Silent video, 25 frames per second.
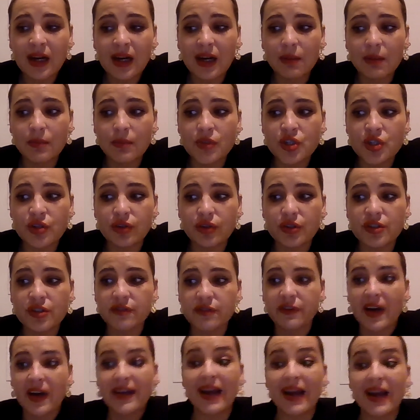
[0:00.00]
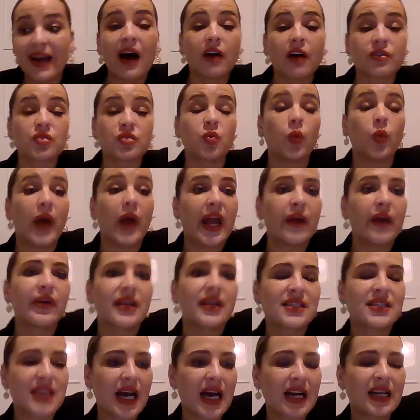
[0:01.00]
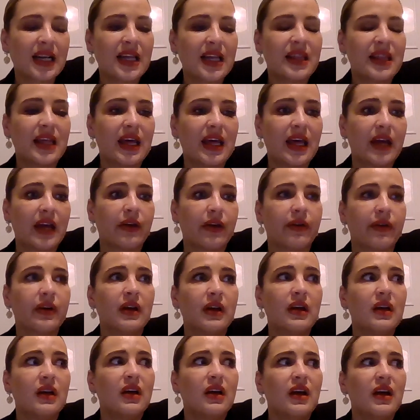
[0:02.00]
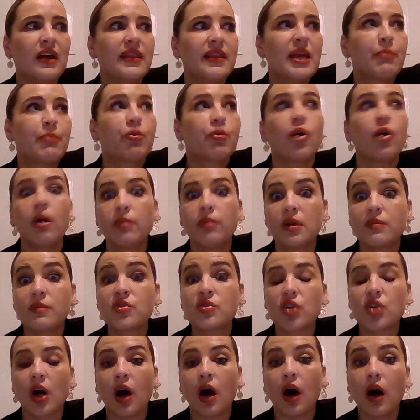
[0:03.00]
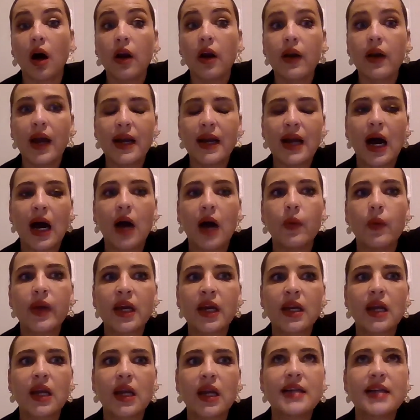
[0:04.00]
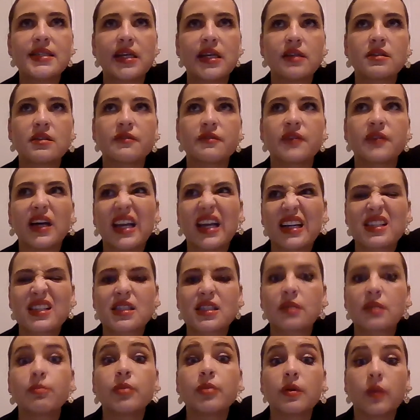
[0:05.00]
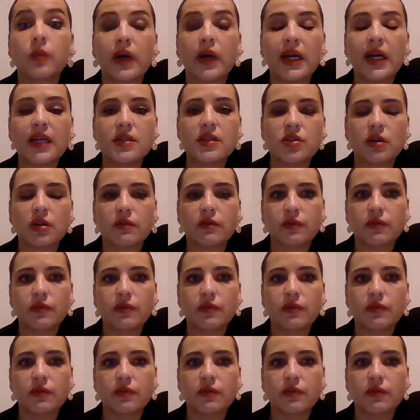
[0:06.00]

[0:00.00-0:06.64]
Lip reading: to find out where exactly their problems are and how we can identify like simple ways of